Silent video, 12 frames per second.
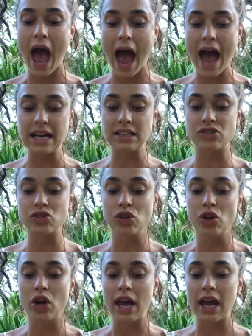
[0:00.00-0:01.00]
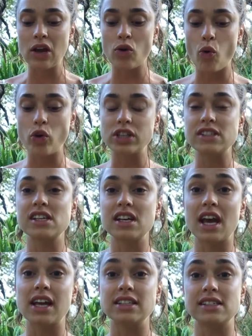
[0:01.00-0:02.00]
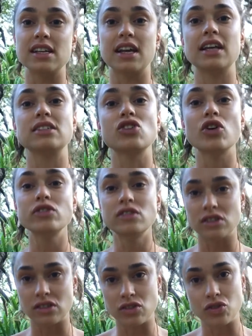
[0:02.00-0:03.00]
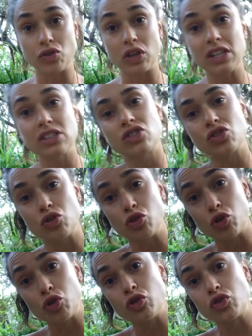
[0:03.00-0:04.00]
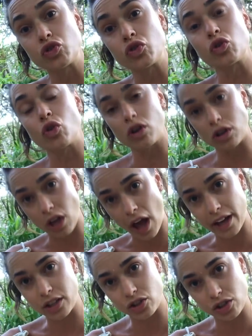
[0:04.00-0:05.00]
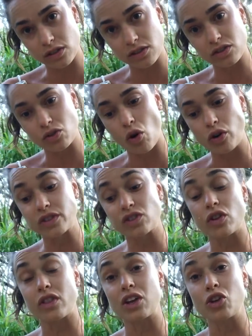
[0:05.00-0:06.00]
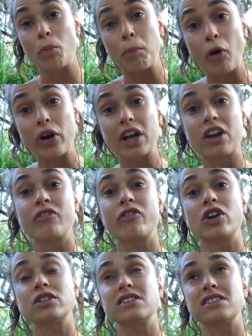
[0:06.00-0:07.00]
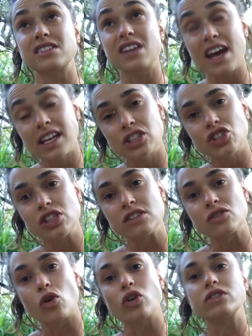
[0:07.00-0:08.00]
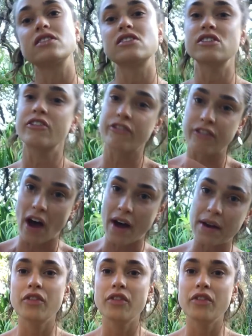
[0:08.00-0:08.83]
And in order to get into ketosis, you need to use your glycogen stores. So then your body converts its energy source to fat.